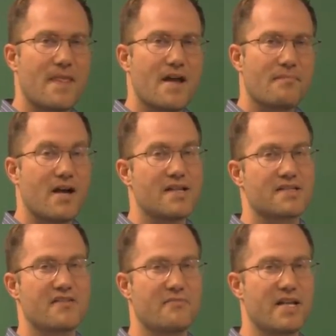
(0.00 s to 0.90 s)

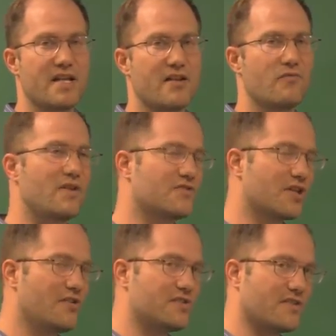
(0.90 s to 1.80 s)
Positive meaning we've
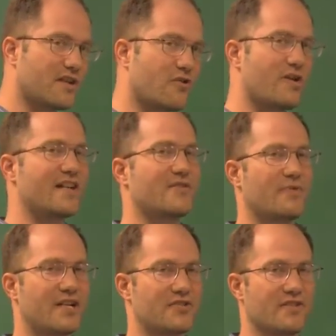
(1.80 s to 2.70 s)
chosen the correct
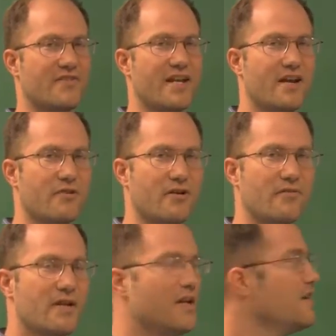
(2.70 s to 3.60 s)
direction of the arrow.
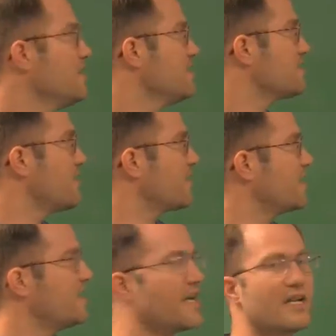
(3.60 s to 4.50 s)
So if we
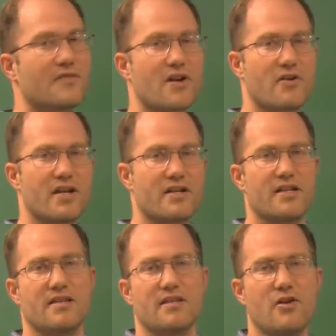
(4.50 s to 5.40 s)
get a negative
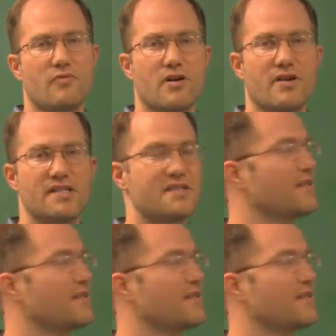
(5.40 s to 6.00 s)
current, no worries.